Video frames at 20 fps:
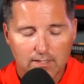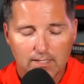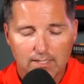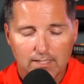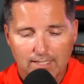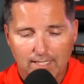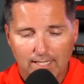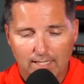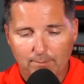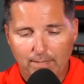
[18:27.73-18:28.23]

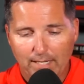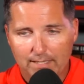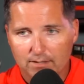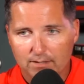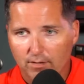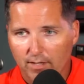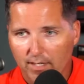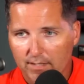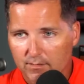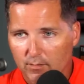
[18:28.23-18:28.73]
Kent, Maddie,
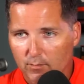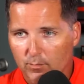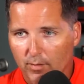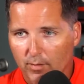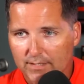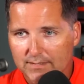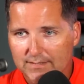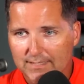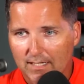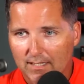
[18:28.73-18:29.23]
Craig, they'll
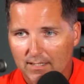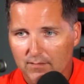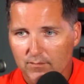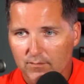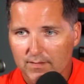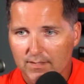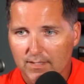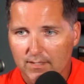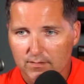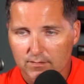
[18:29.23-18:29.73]
break down
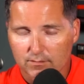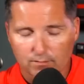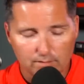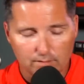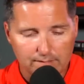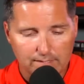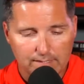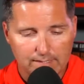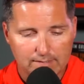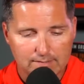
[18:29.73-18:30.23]
everything. They'll really
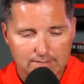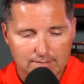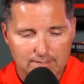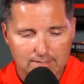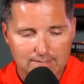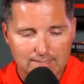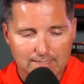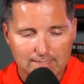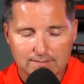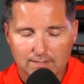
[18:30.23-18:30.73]
get into the
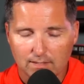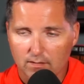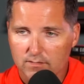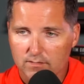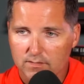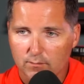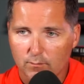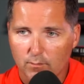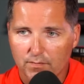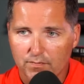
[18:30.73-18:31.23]
details
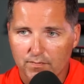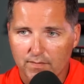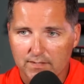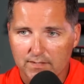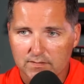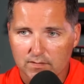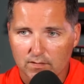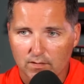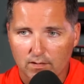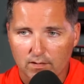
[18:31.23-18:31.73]
on what they
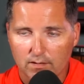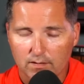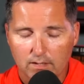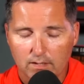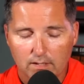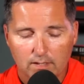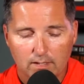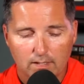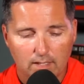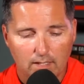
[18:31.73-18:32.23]
saw
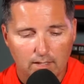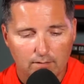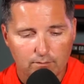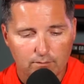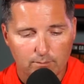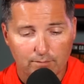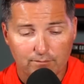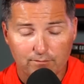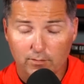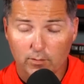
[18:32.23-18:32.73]
uh, from
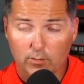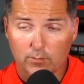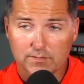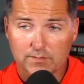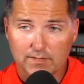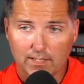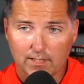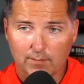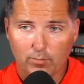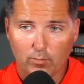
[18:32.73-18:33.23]
a film
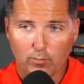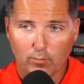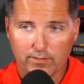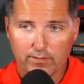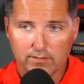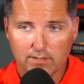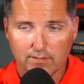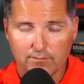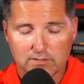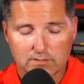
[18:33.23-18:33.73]
standpoint
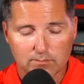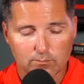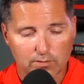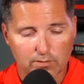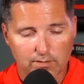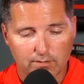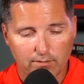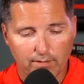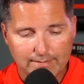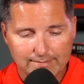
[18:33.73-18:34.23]
and give you some really
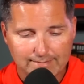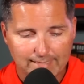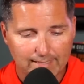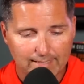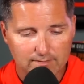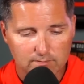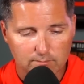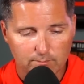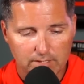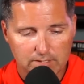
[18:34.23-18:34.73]
great
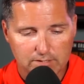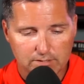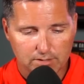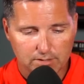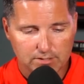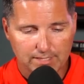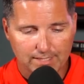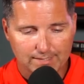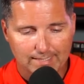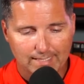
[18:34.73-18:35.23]
takes. So make sure you
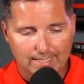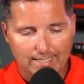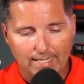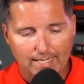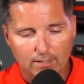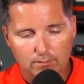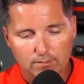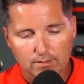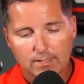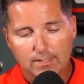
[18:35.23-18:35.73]
check that
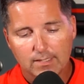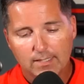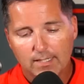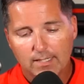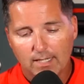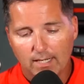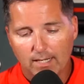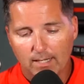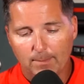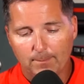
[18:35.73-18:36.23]
out.
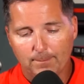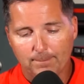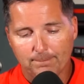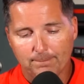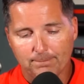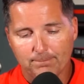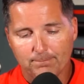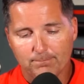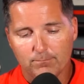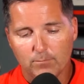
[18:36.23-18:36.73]
Um,
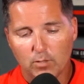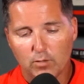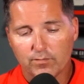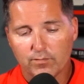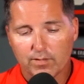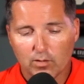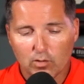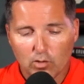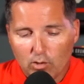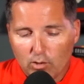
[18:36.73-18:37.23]
moving
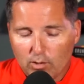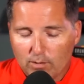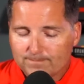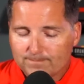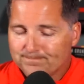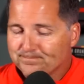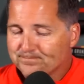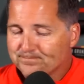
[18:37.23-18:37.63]
along